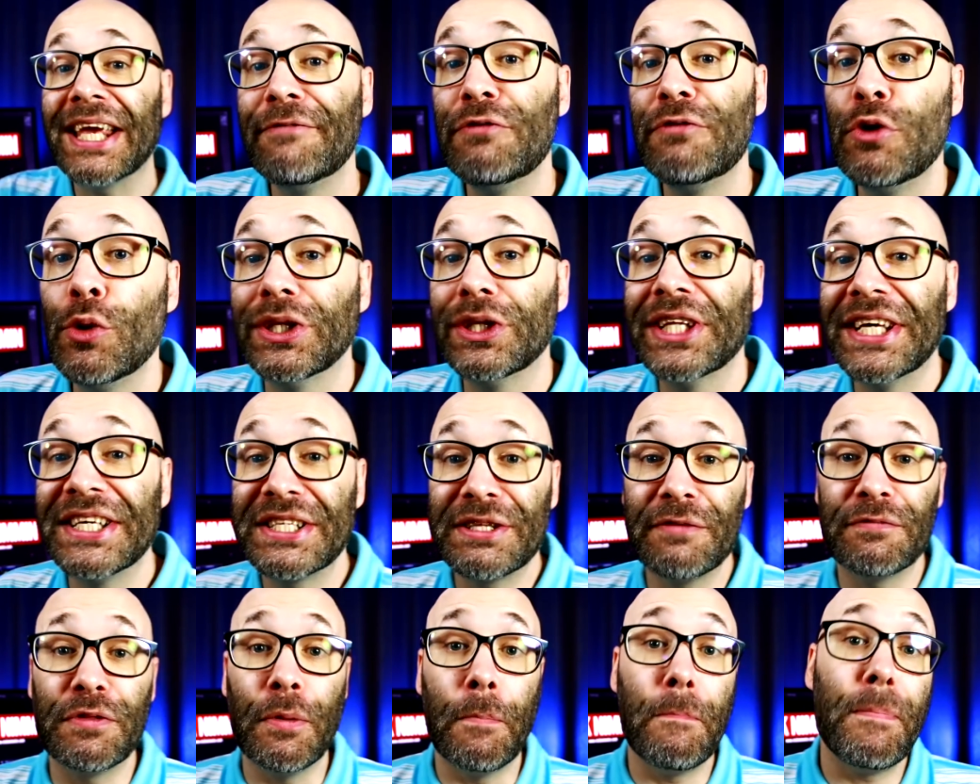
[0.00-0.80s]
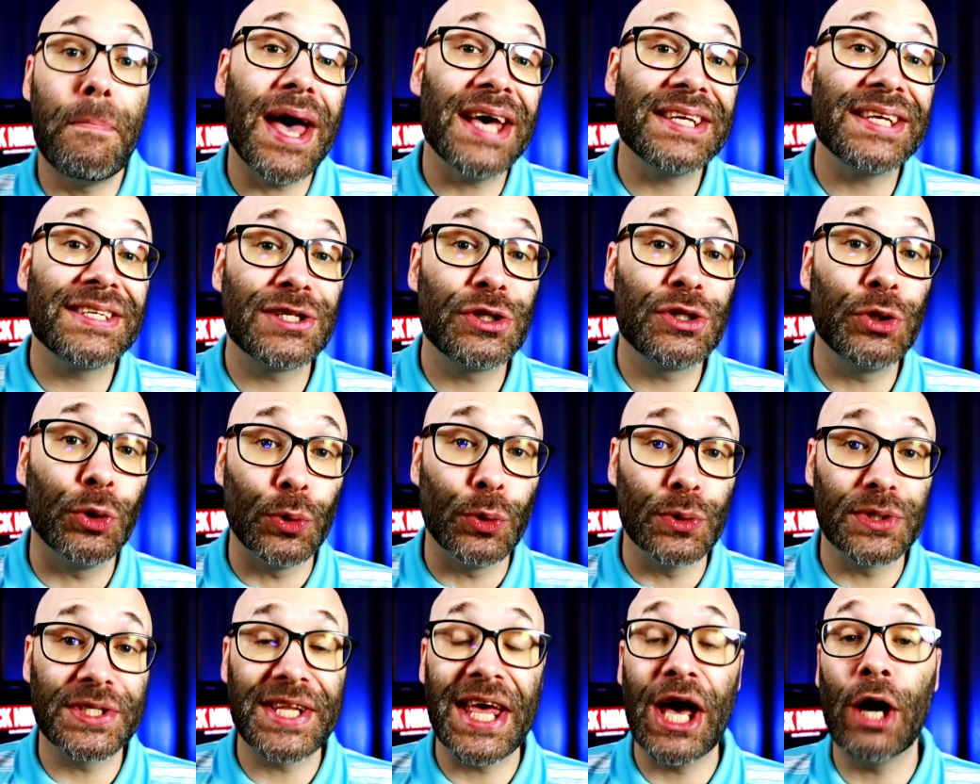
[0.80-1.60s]
give you a list of the best
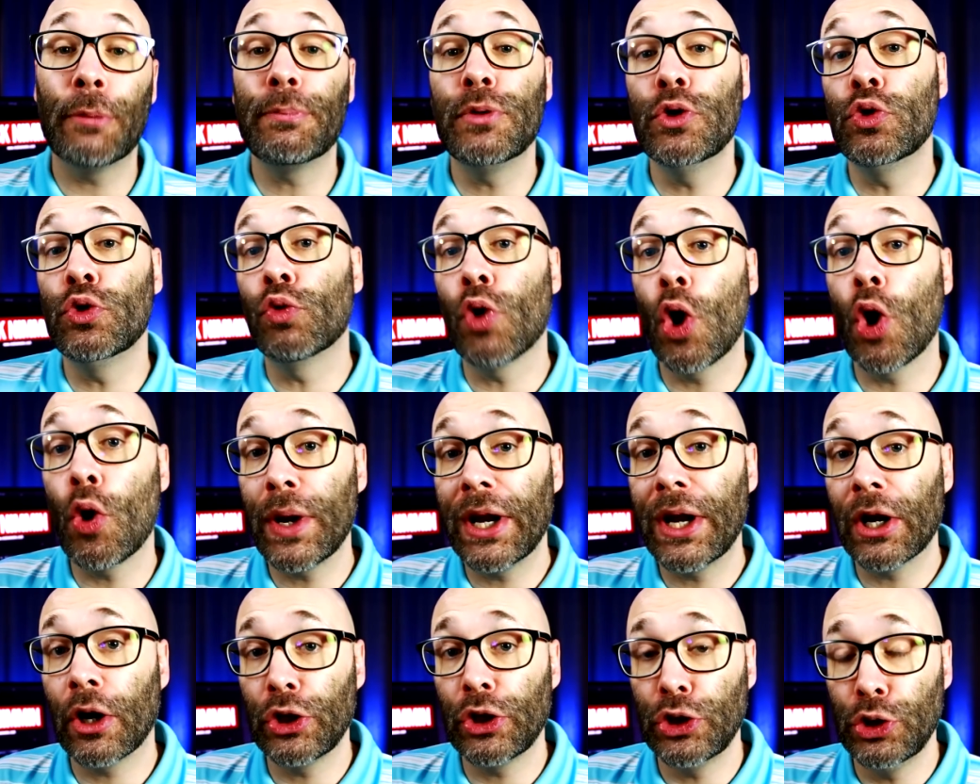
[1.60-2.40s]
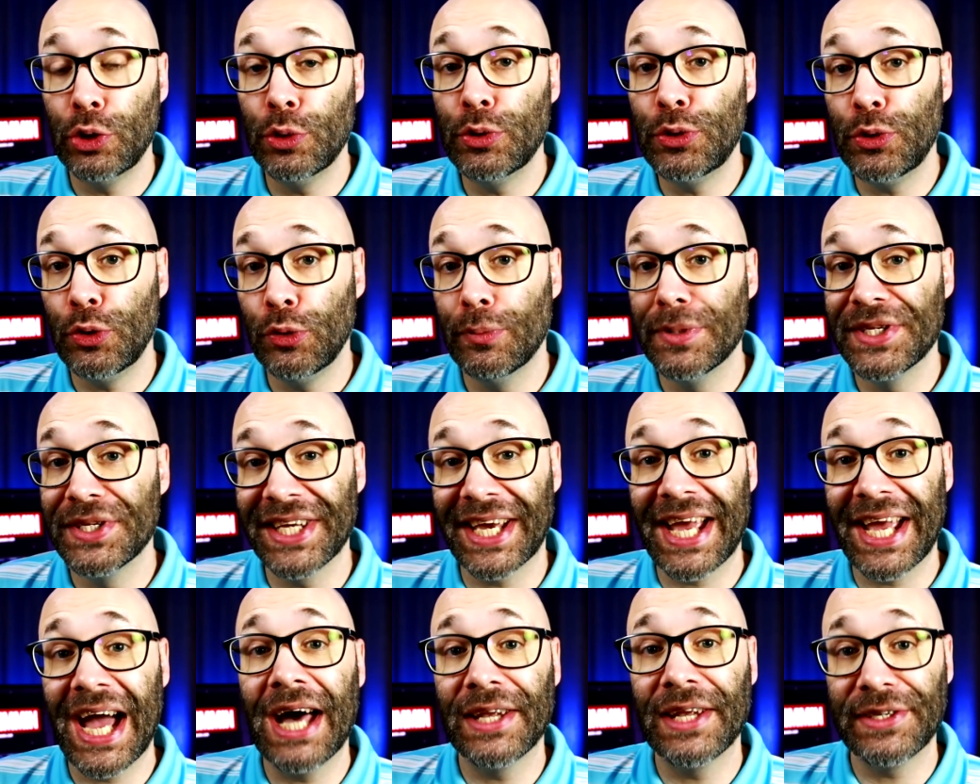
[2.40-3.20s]
tools to help you grow here on YouTube as
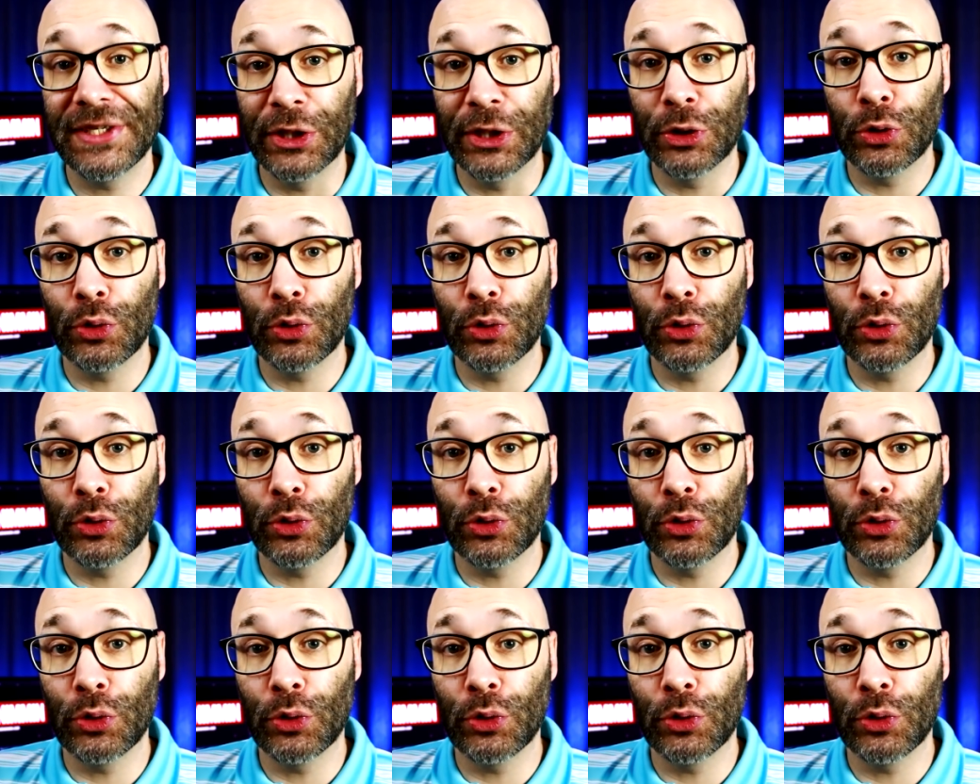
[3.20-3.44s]
a content